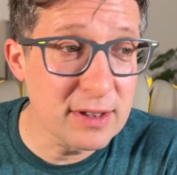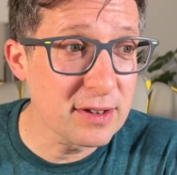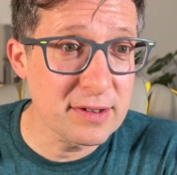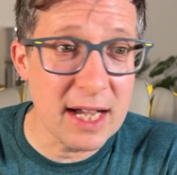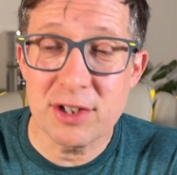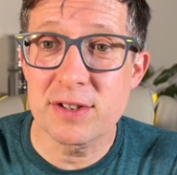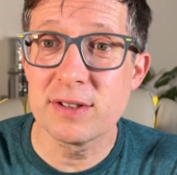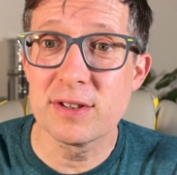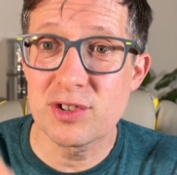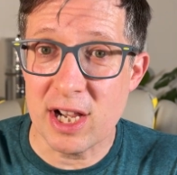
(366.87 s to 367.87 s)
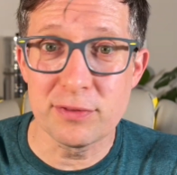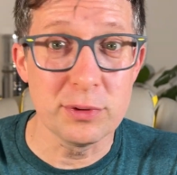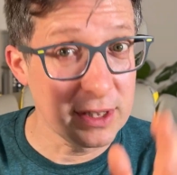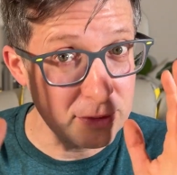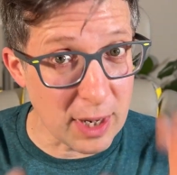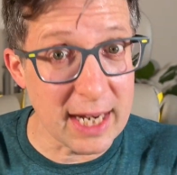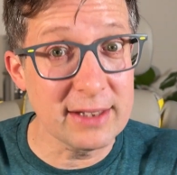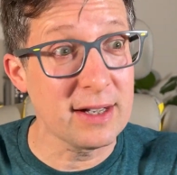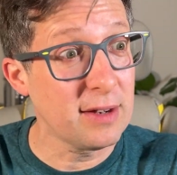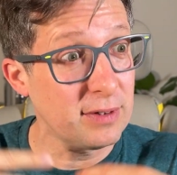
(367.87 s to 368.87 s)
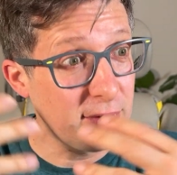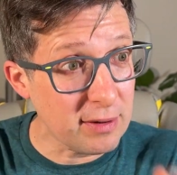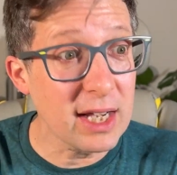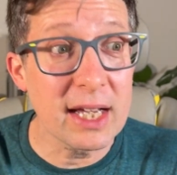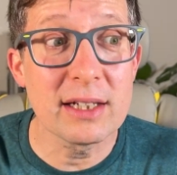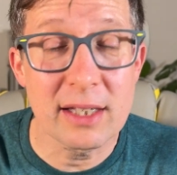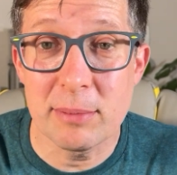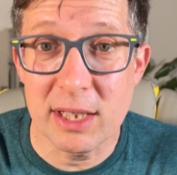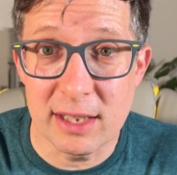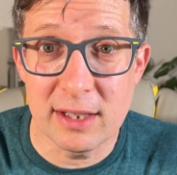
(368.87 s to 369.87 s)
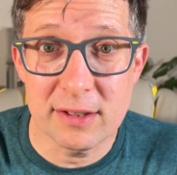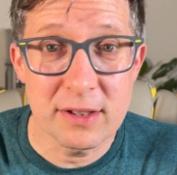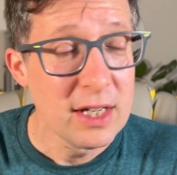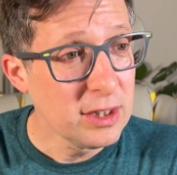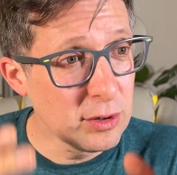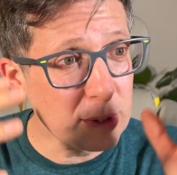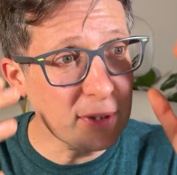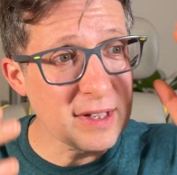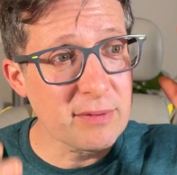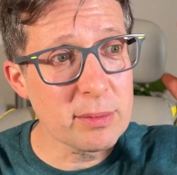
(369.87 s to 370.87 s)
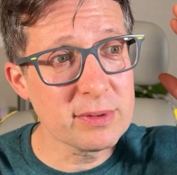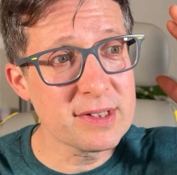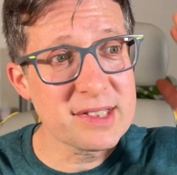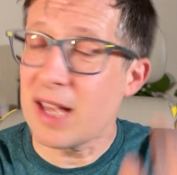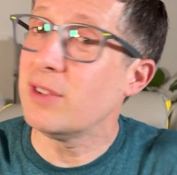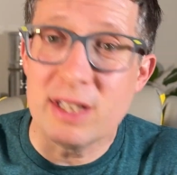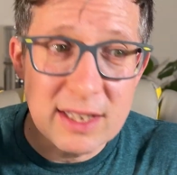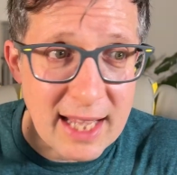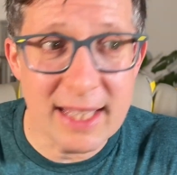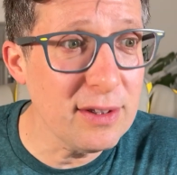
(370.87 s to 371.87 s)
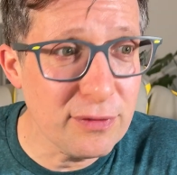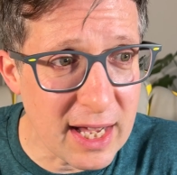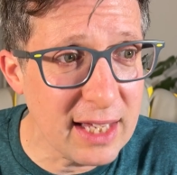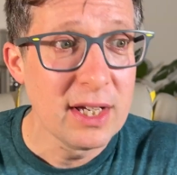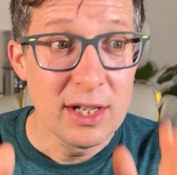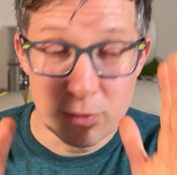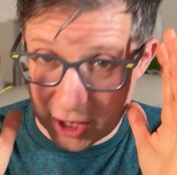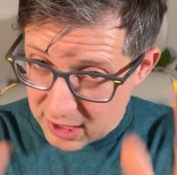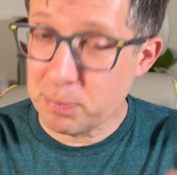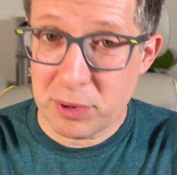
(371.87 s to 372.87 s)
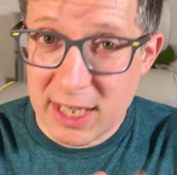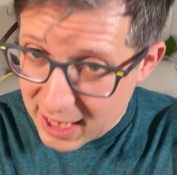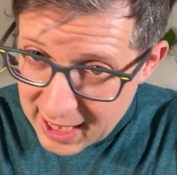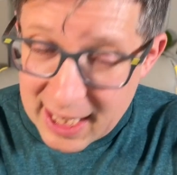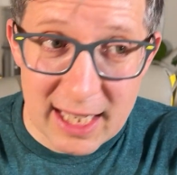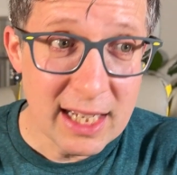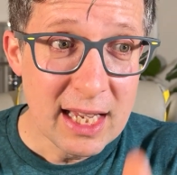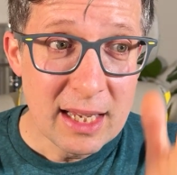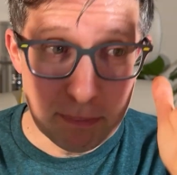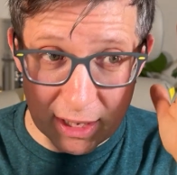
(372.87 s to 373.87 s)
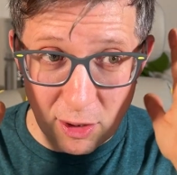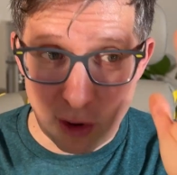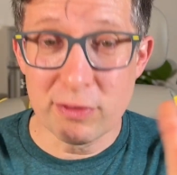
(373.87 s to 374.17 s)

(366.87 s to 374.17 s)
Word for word: Starches in this junk food, he's right, they have a very high glycemic index, usually somewhere between 70 and 95, which is pretty high, but over